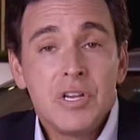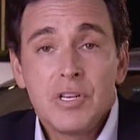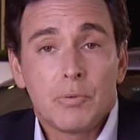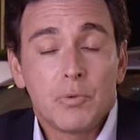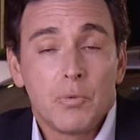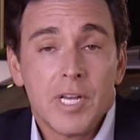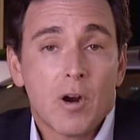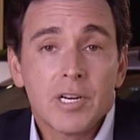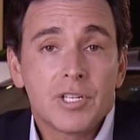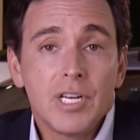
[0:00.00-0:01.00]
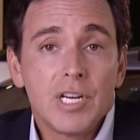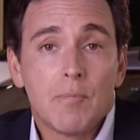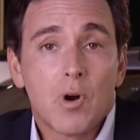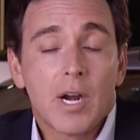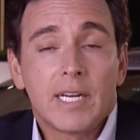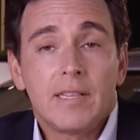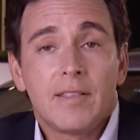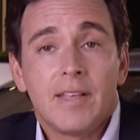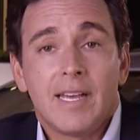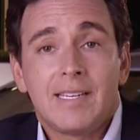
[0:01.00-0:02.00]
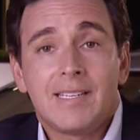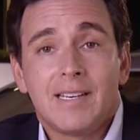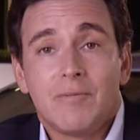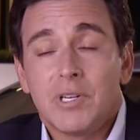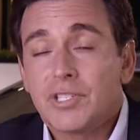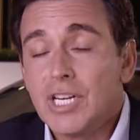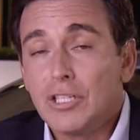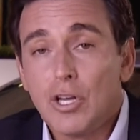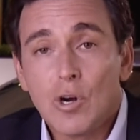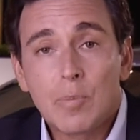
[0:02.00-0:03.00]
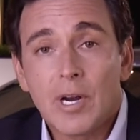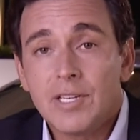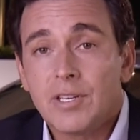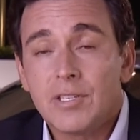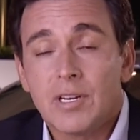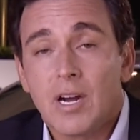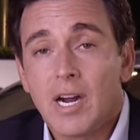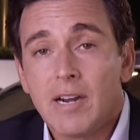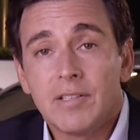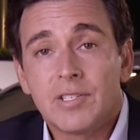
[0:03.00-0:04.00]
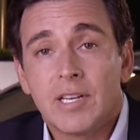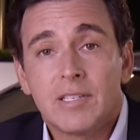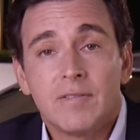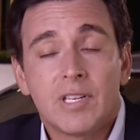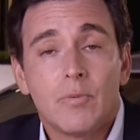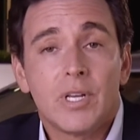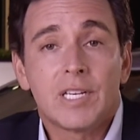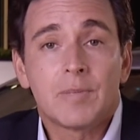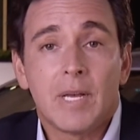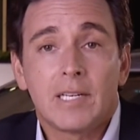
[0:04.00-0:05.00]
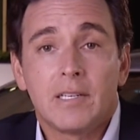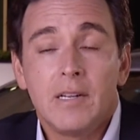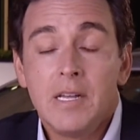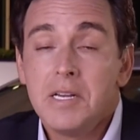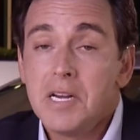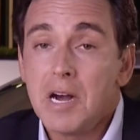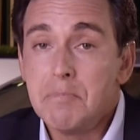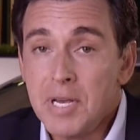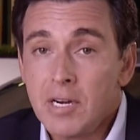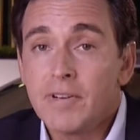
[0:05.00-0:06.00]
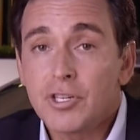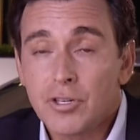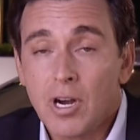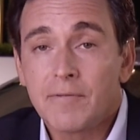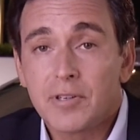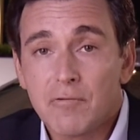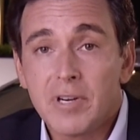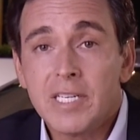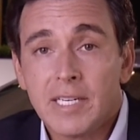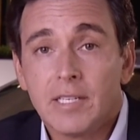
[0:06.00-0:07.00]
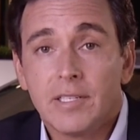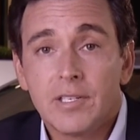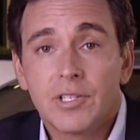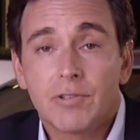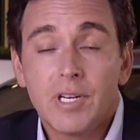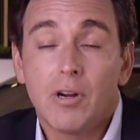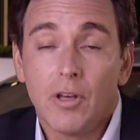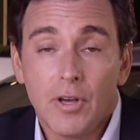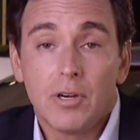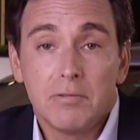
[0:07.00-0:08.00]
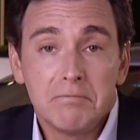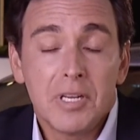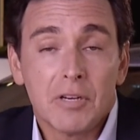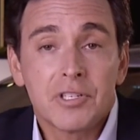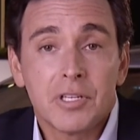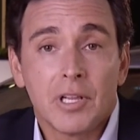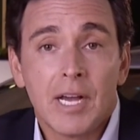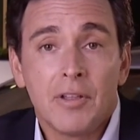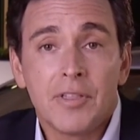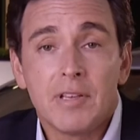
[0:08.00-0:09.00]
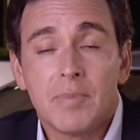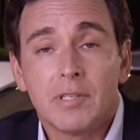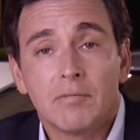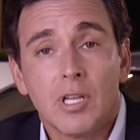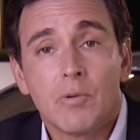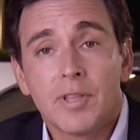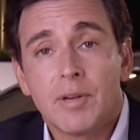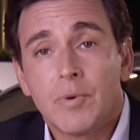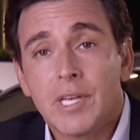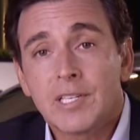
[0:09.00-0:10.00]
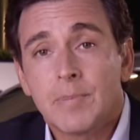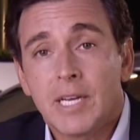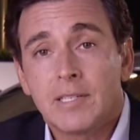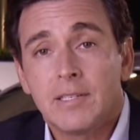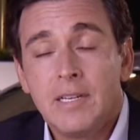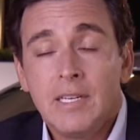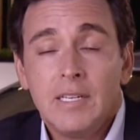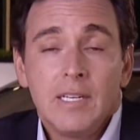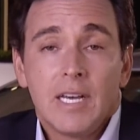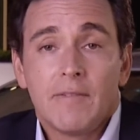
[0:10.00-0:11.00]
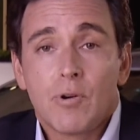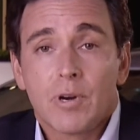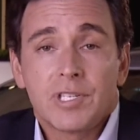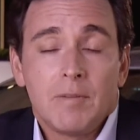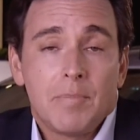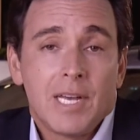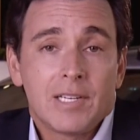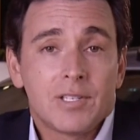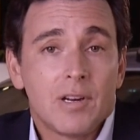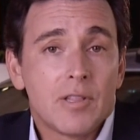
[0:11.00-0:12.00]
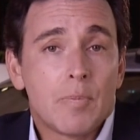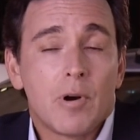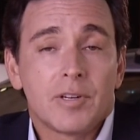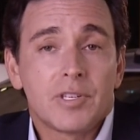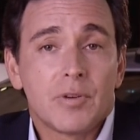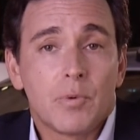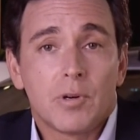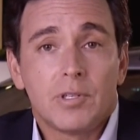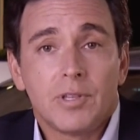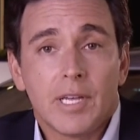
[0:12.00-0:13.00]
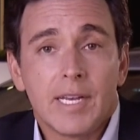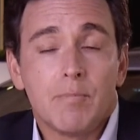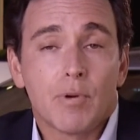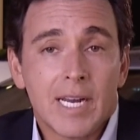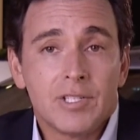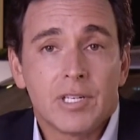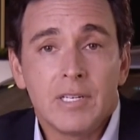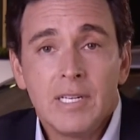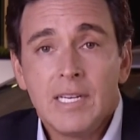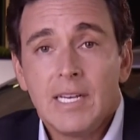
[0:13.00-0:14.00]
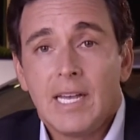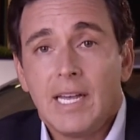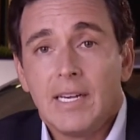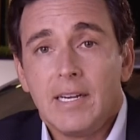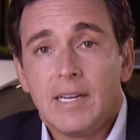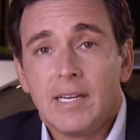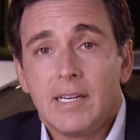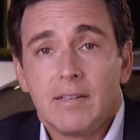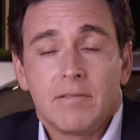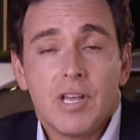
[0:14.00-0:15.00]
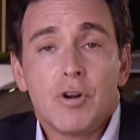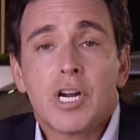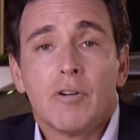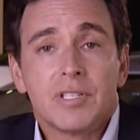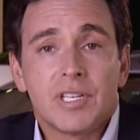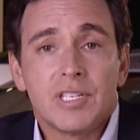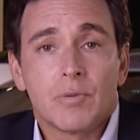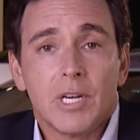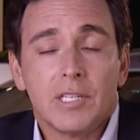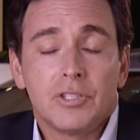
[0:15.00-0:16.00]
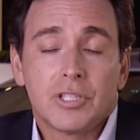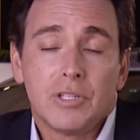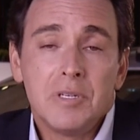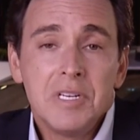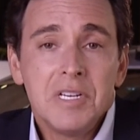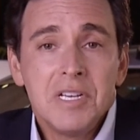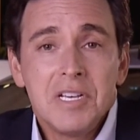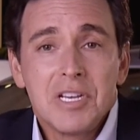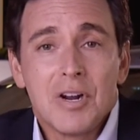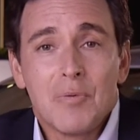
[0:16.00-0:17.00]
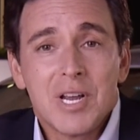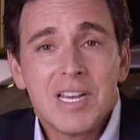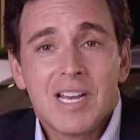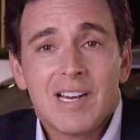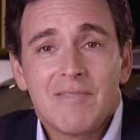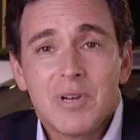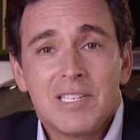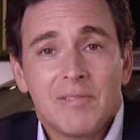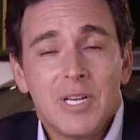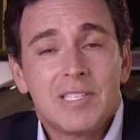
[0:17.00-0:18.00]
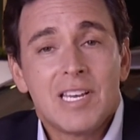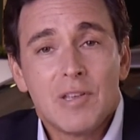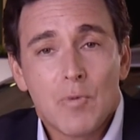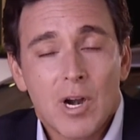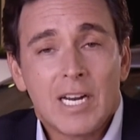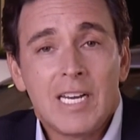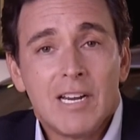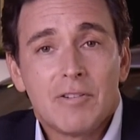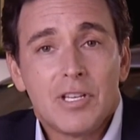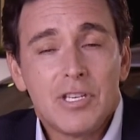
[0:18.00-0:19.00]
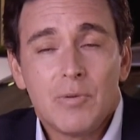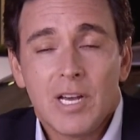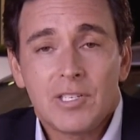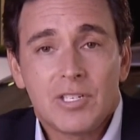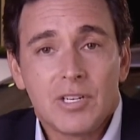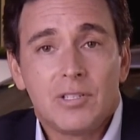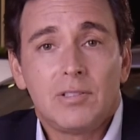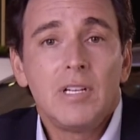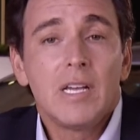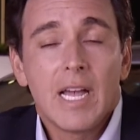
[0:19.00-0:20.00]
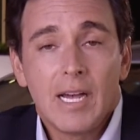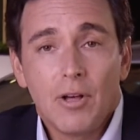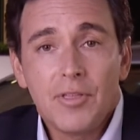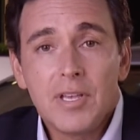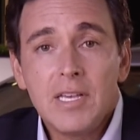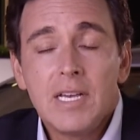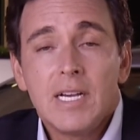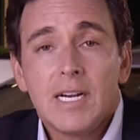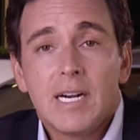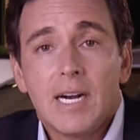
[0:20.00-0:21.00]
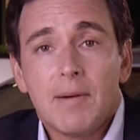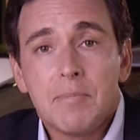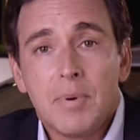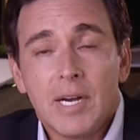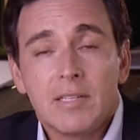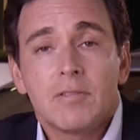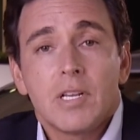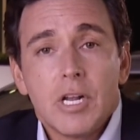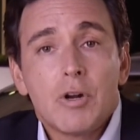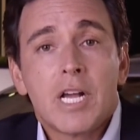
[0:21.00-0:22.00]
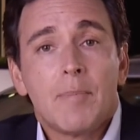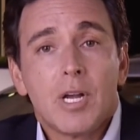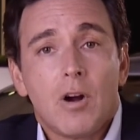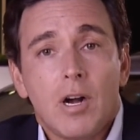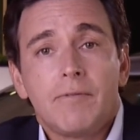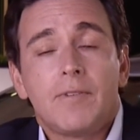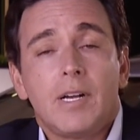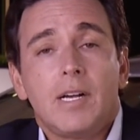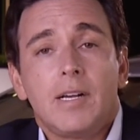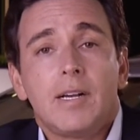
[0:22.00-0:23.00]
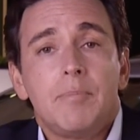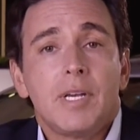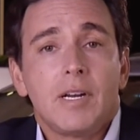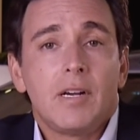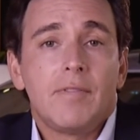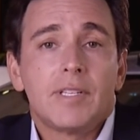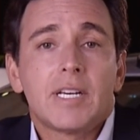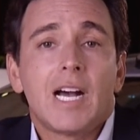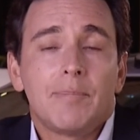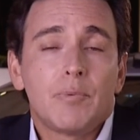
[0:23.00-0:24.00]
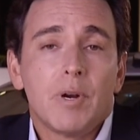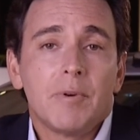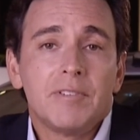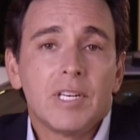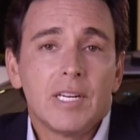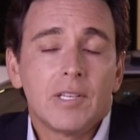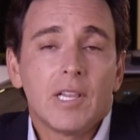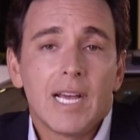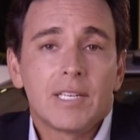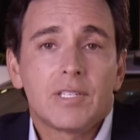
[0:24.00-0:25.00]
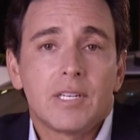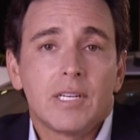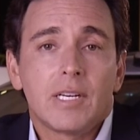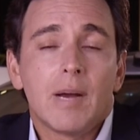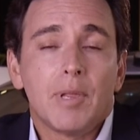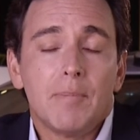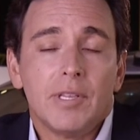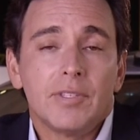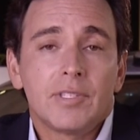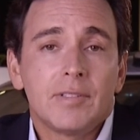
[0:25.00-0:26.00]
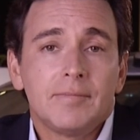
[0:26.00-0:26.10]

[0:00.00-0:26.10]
you know, we are seeing a market that uh, we're seeing lower prices and higher incentives than we expected a bit of a softer retail industry, although you know still healthy, but lower than we expected. And of course, impacts in other parts of the world like Brexit and uh, you know currency swings. So, you know, we, uh, we, we see the market here in the U.S. still healthy, uh, but you know coming off uh, a bit of the top where we've seen in the last uh, couple of months.